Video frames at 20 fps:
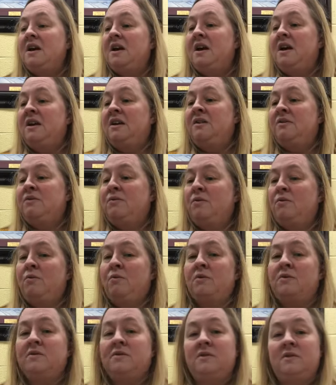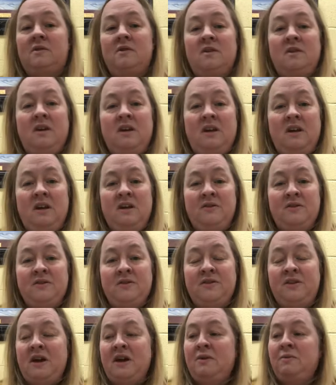And of course, another
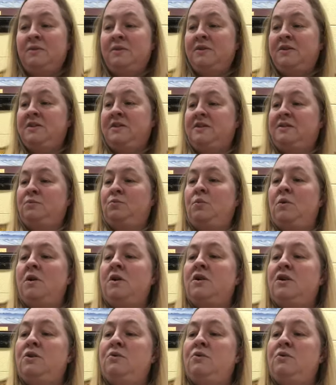thing with this work,